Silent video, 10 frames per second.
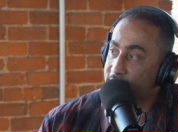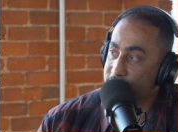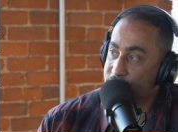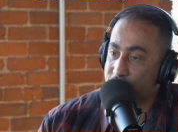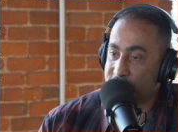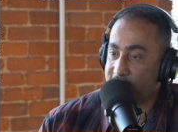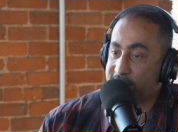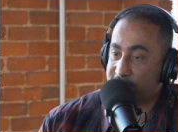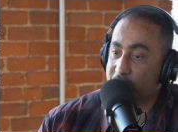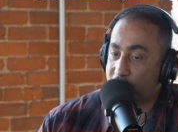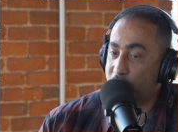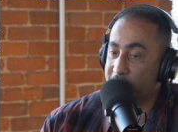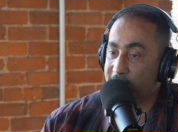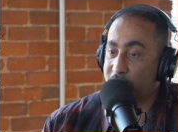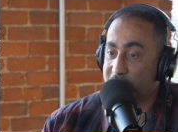She was asking
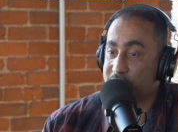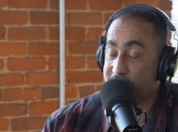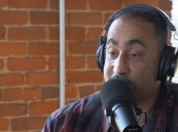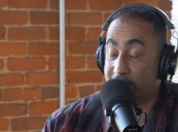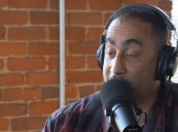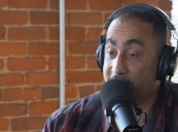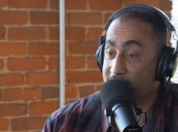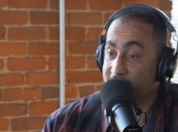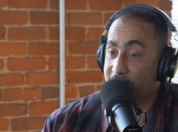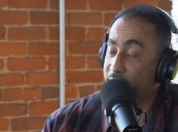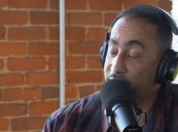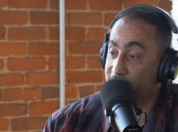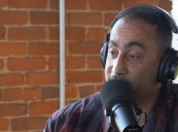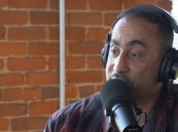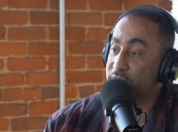probing questions, and it
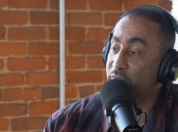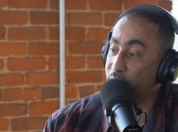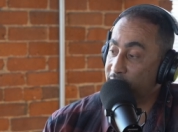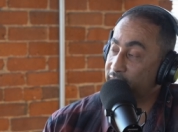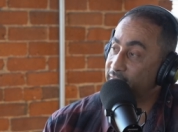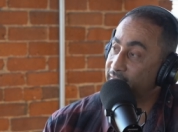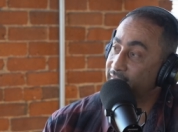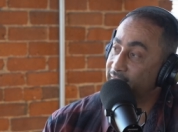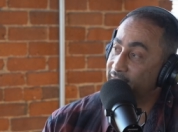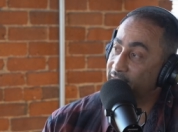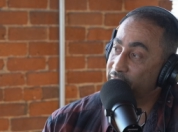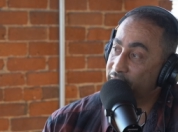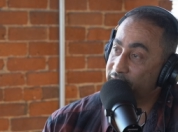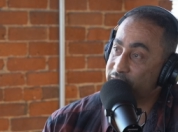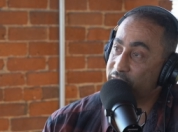felt so weird. It
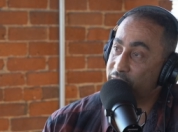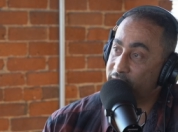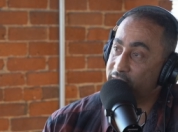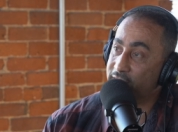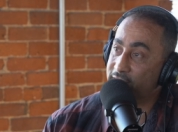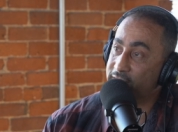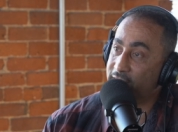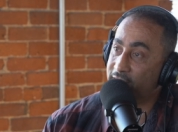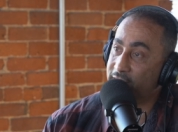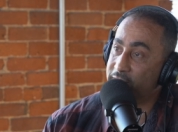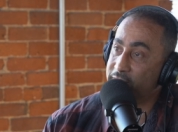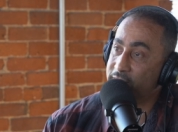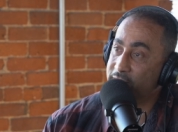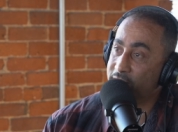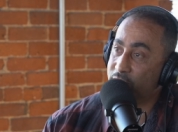felt so weird that
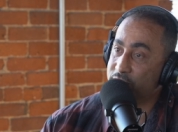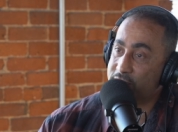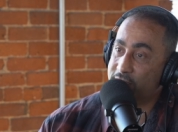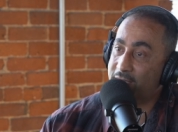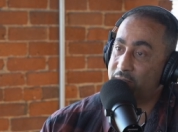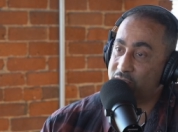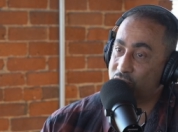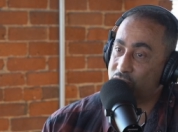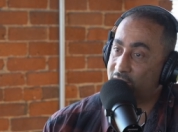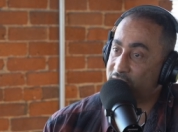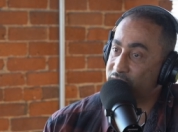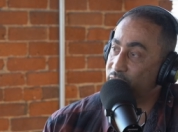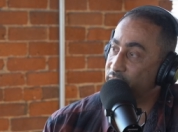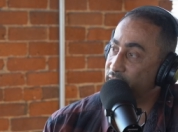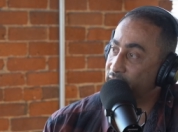there was that much
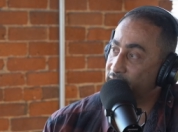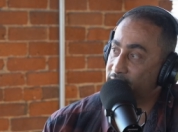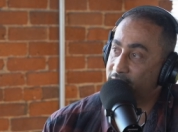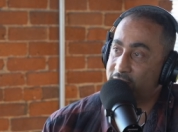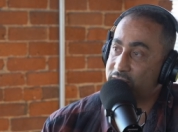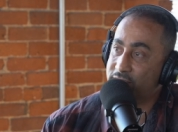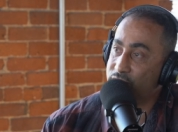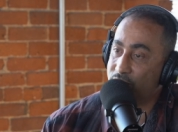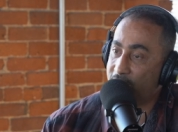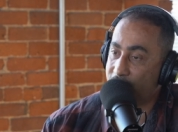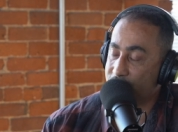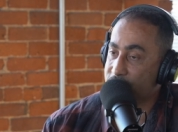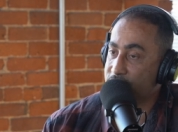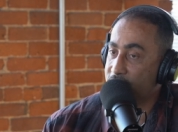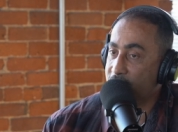attraction within like less than 2
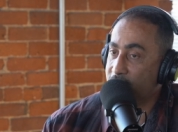hours.